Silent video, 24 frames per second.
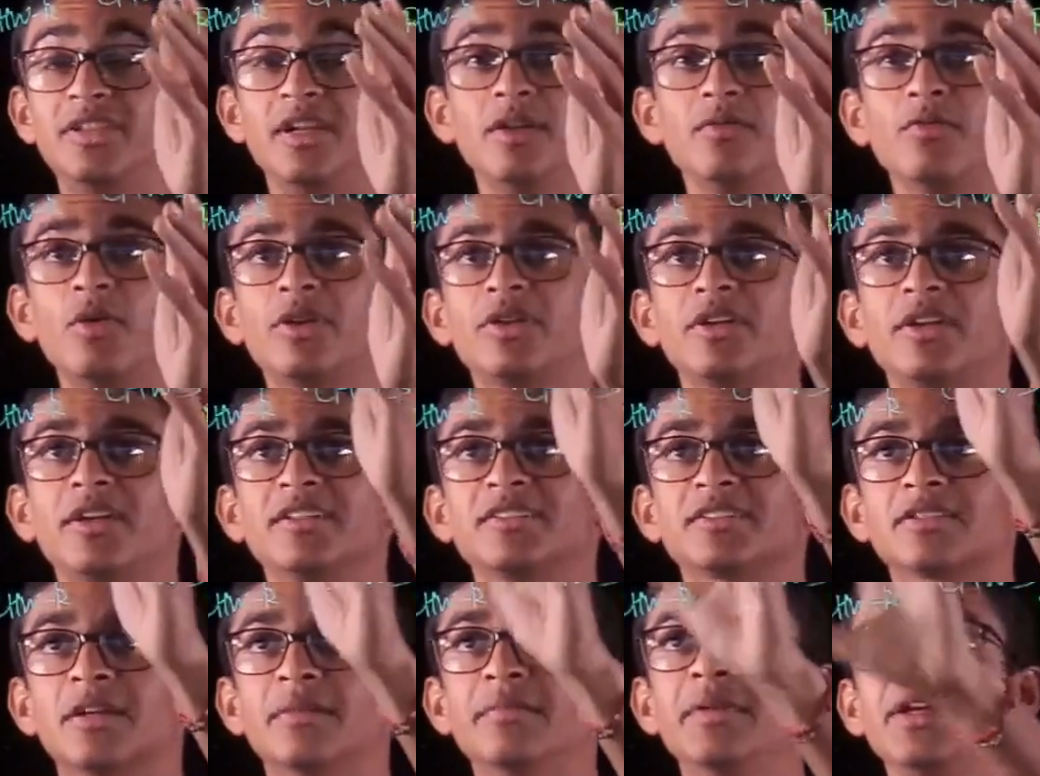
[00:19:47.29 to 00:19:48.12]
chilled water
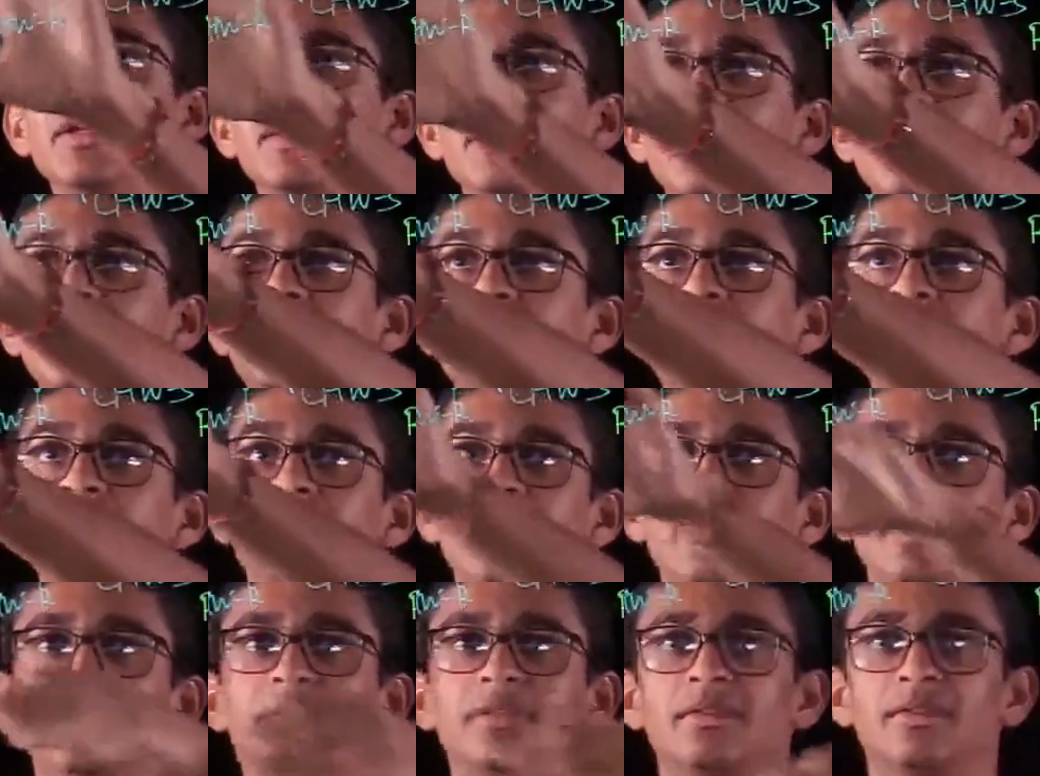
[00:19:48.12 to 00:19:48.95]
is coming,
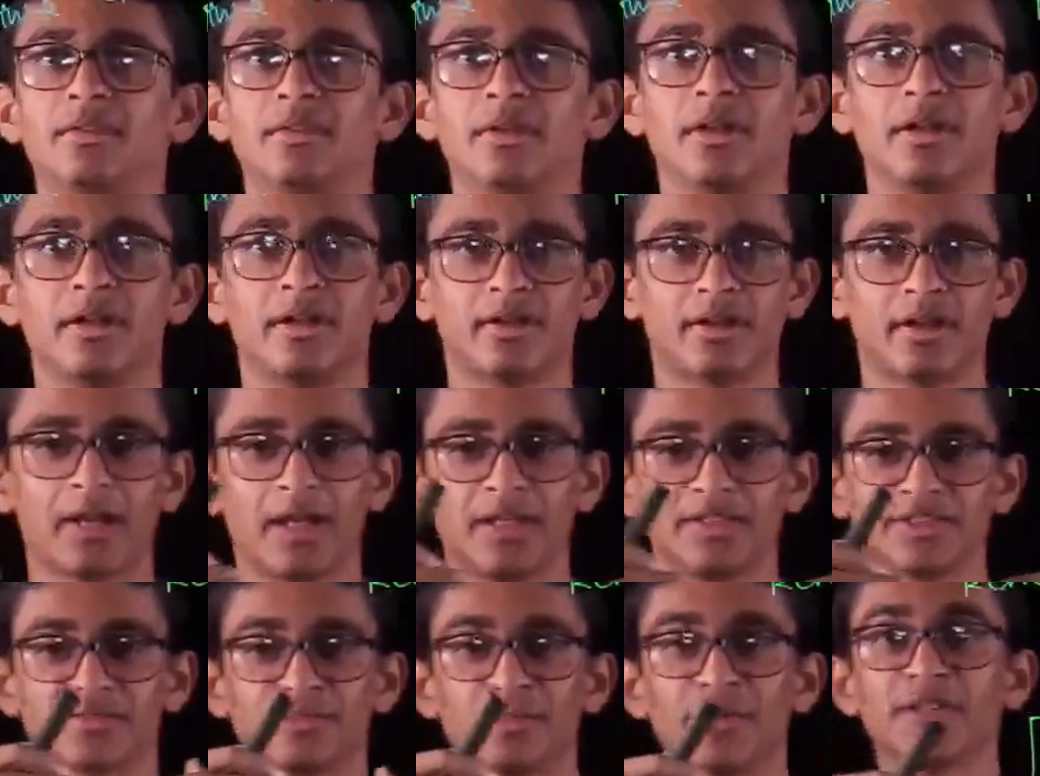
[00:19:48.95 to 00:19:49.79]
it
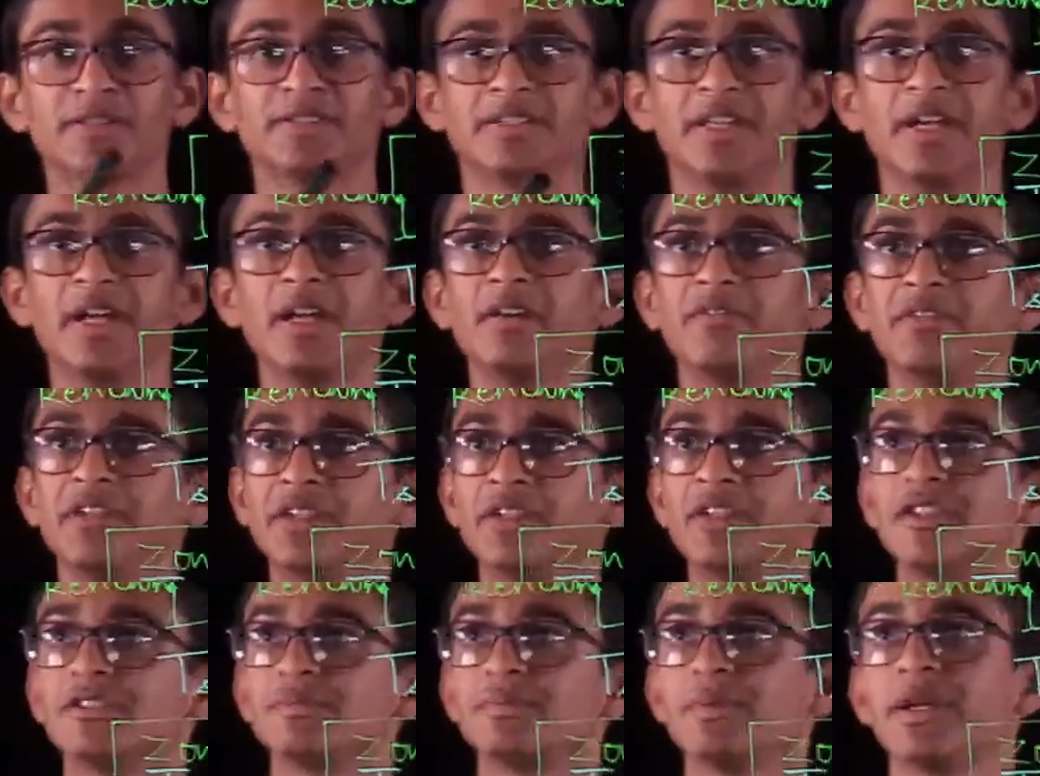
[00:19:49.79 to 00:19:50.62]
transfers heat with
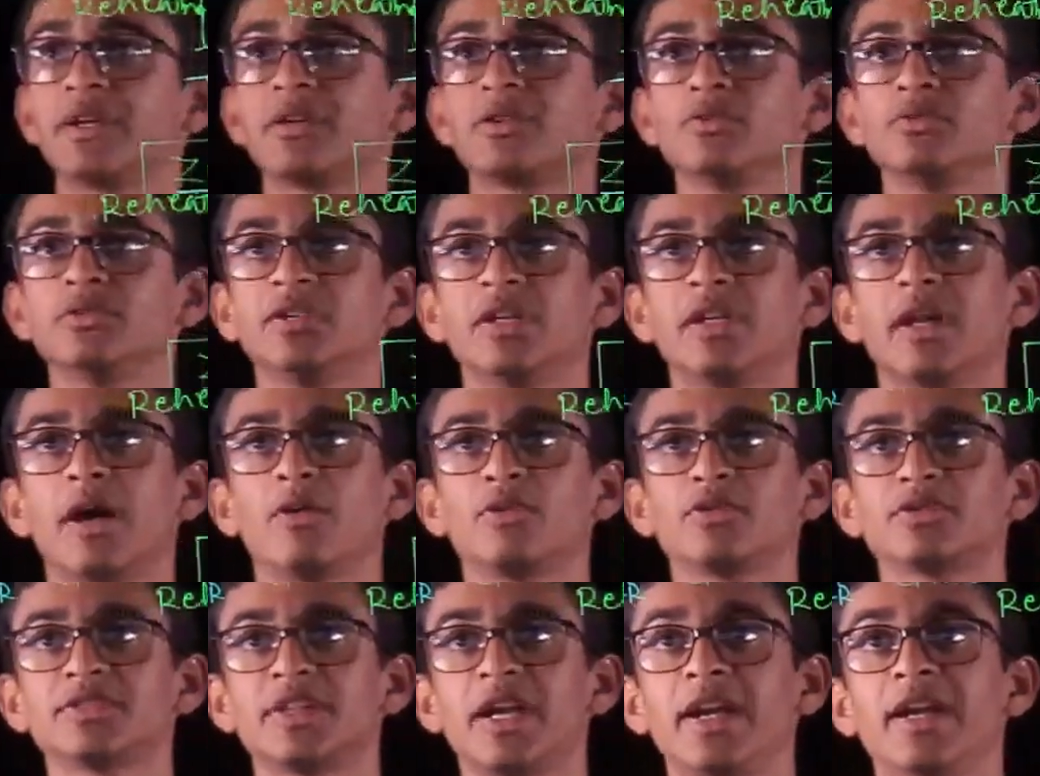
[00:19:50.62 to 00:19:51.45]
respect to that
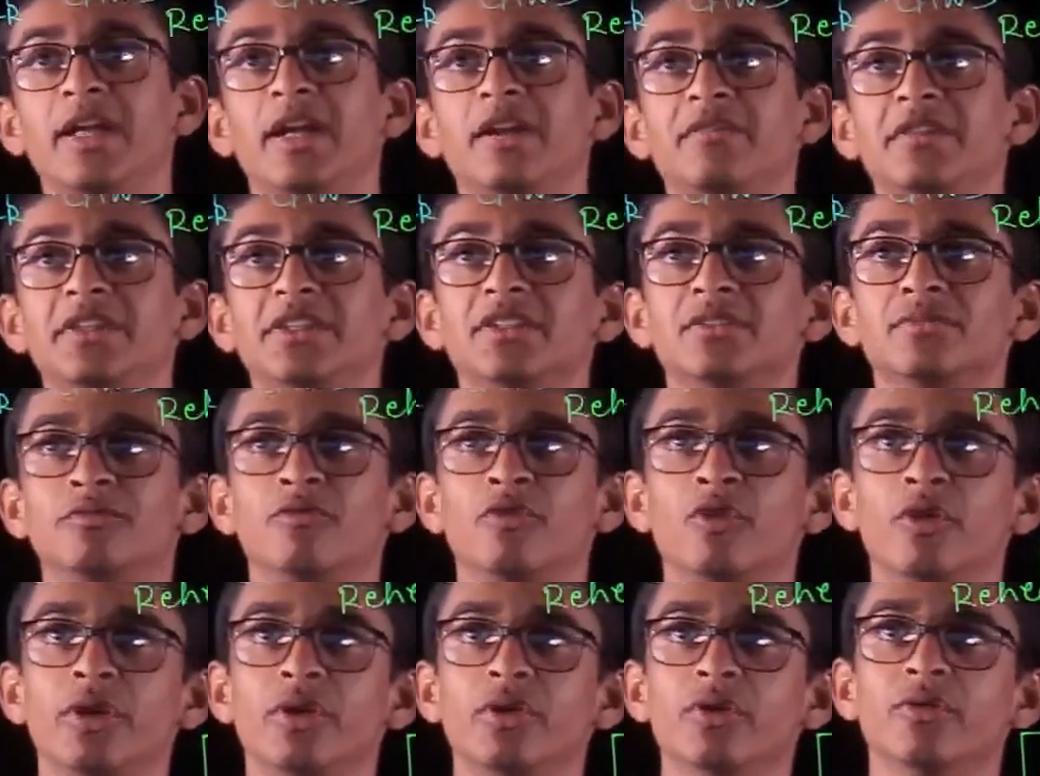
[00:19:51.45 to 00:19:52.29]
outside air which is
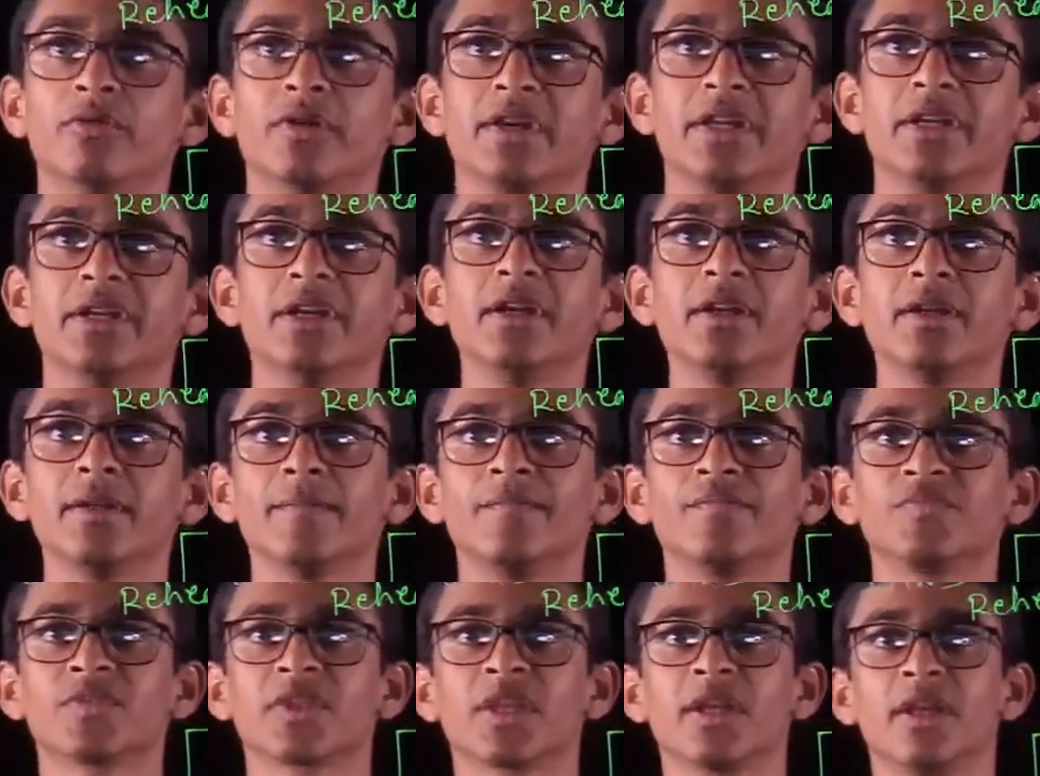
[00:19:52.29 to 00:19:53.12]
flowing over here,
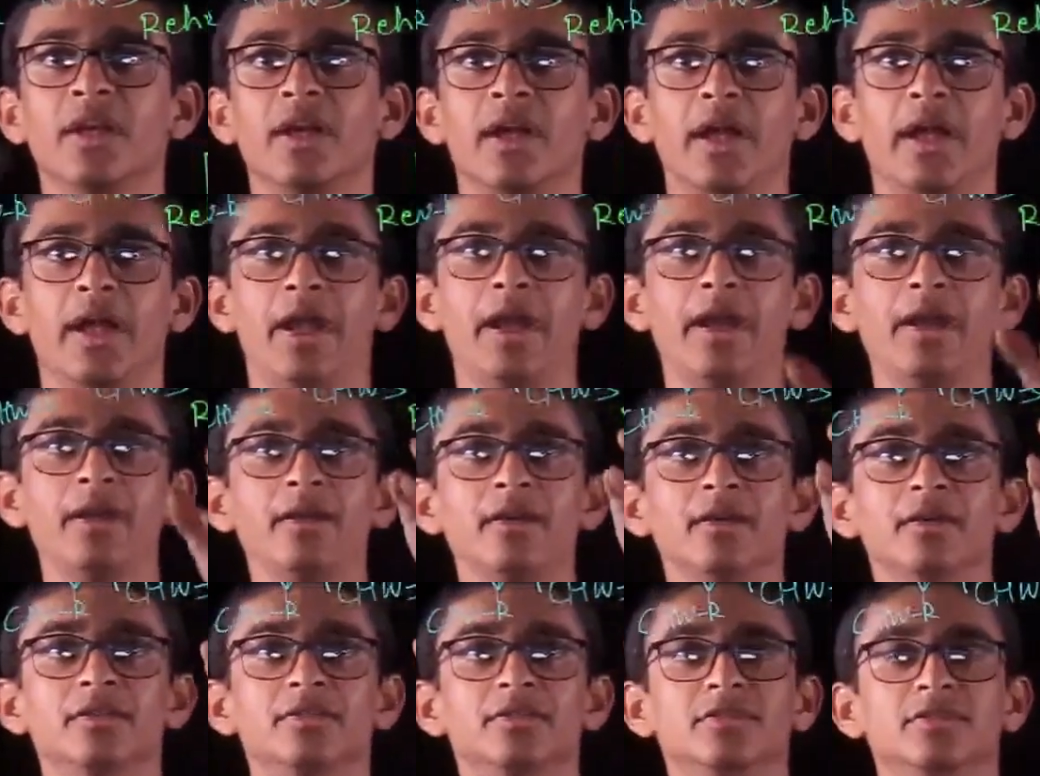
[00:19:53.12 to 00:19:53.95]

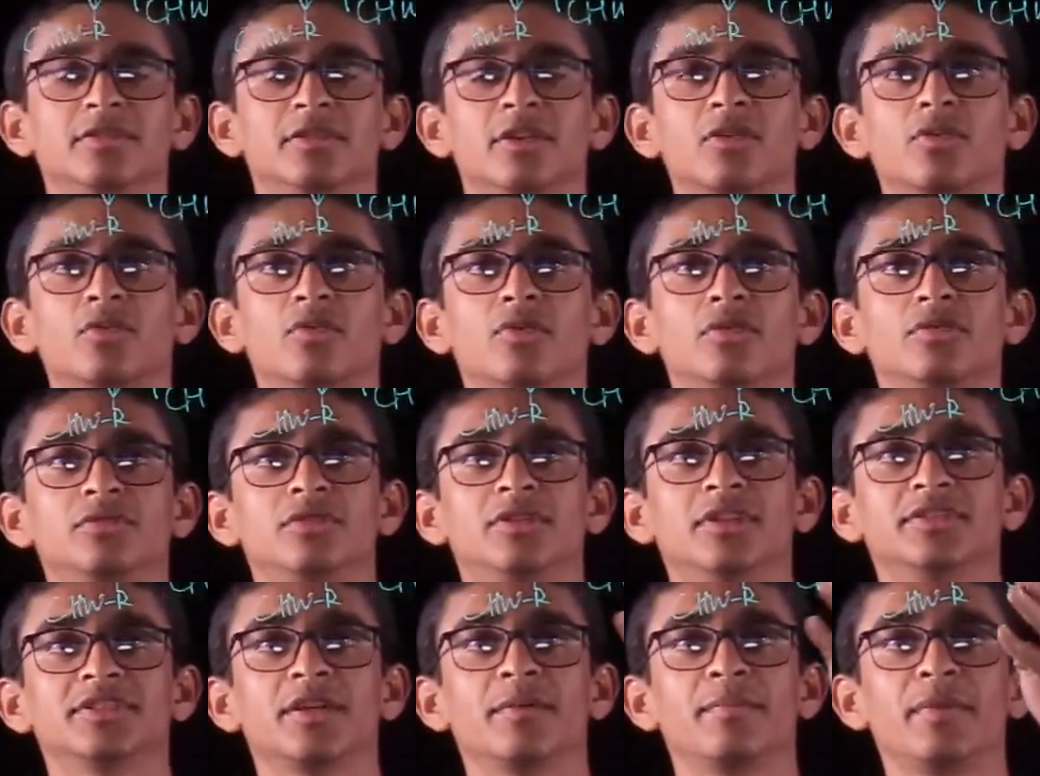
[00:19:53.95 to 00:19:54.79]
and
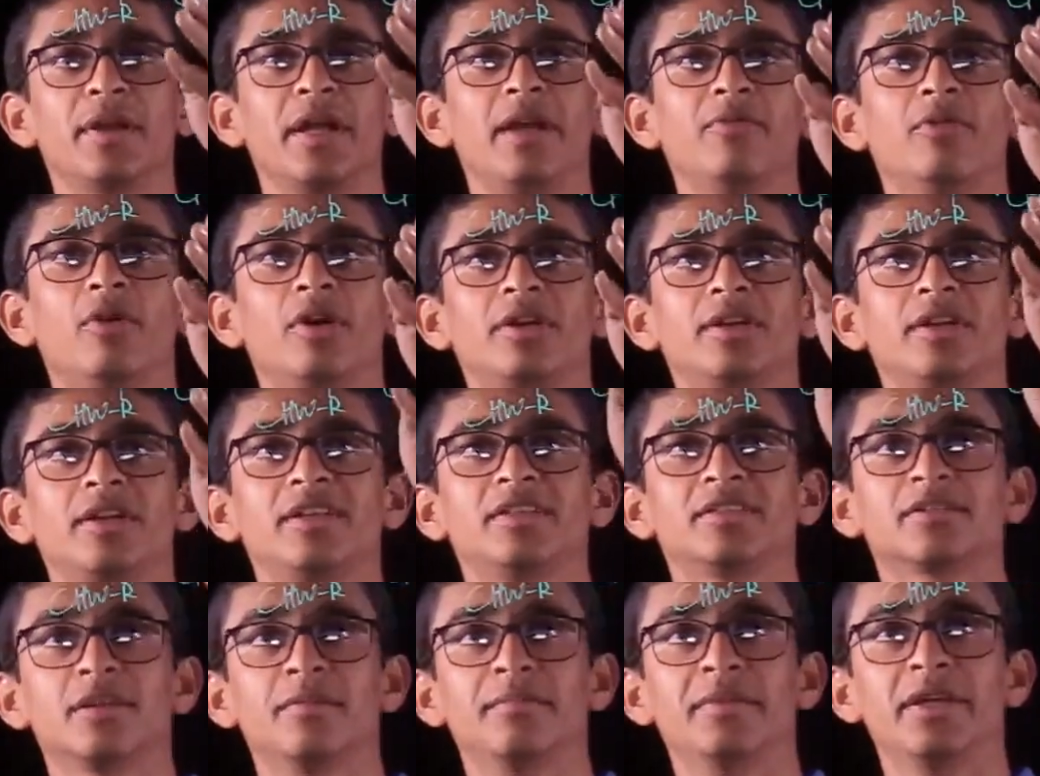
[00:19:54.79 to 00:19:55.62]
the supply water
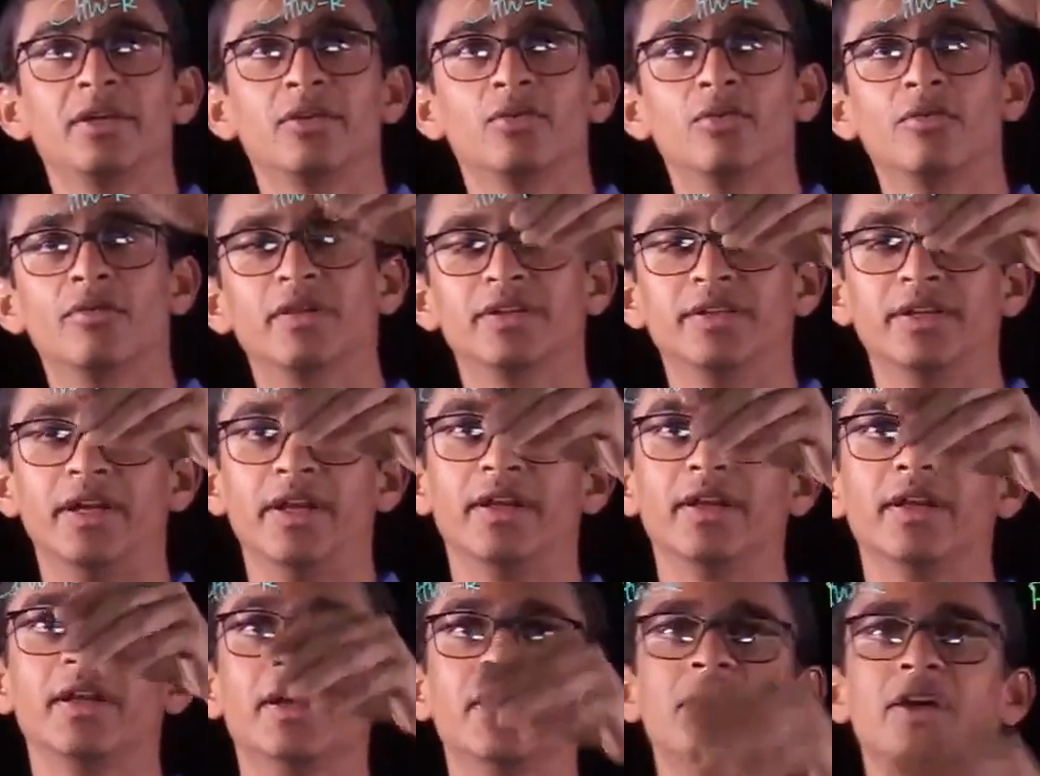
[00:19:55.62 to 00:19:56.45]
is coming over there.